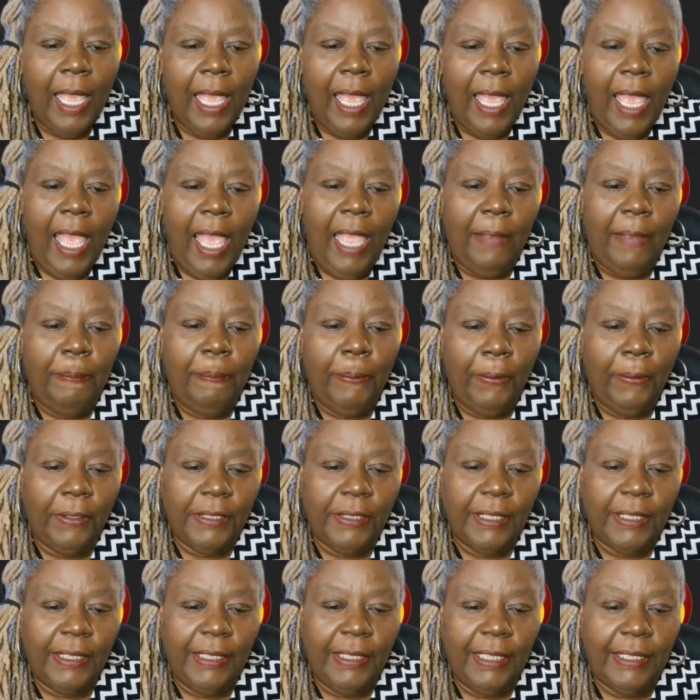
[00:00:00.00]
A person
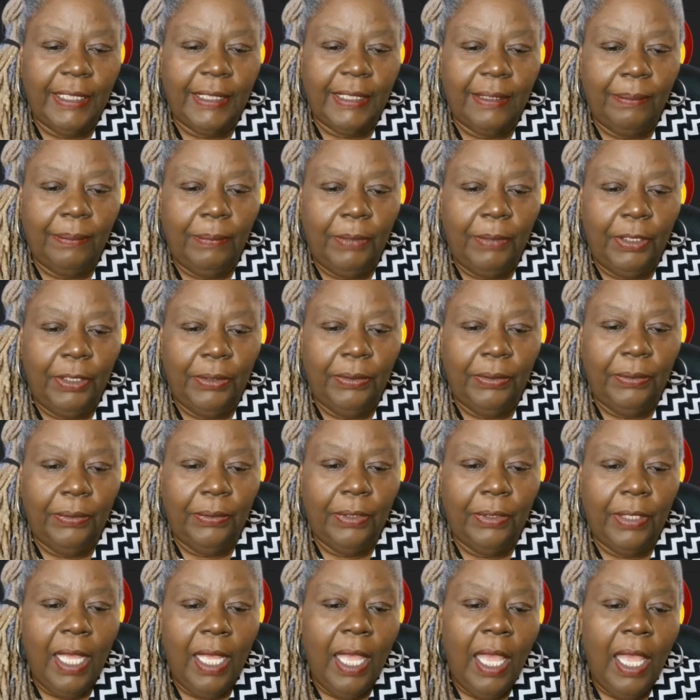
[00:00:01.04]
is immune
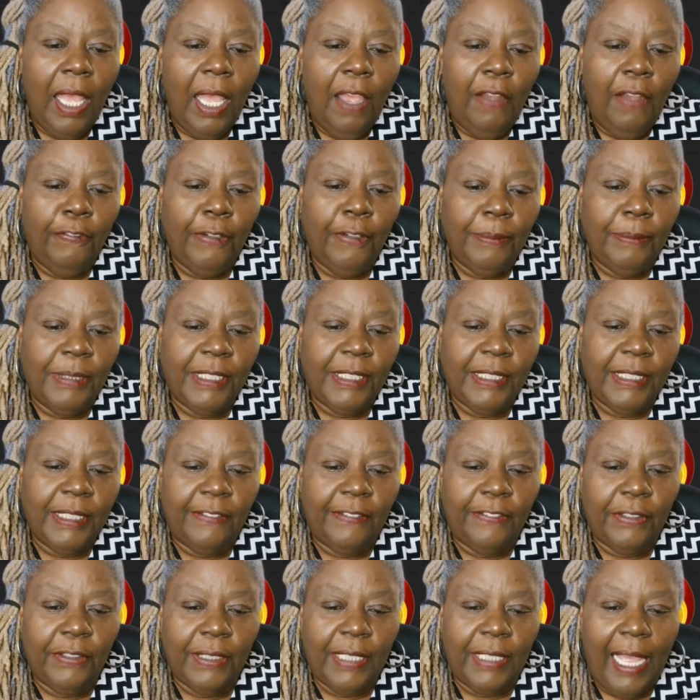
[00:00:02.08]
from civil
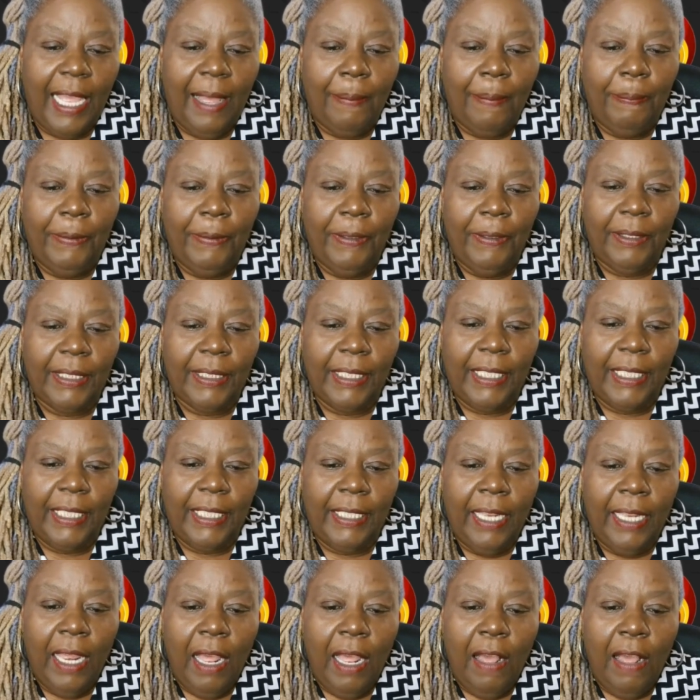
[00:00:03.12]
liability
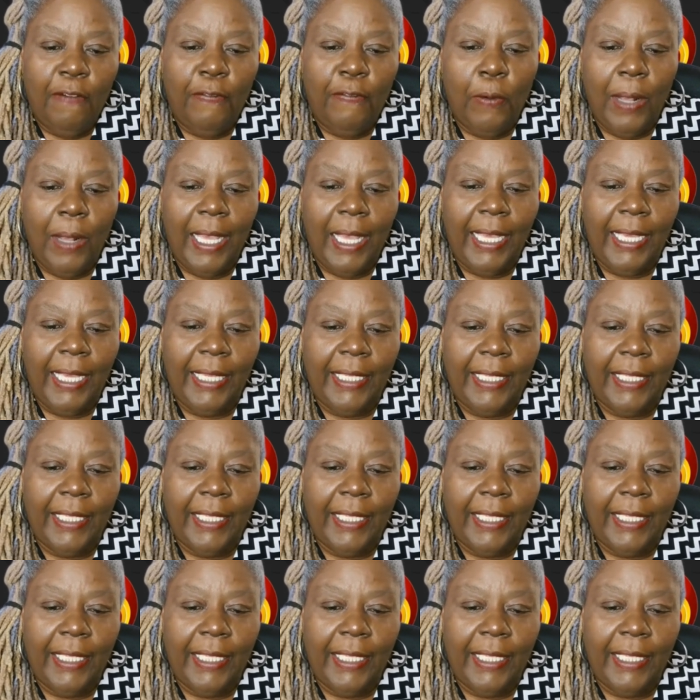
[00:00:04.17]
for a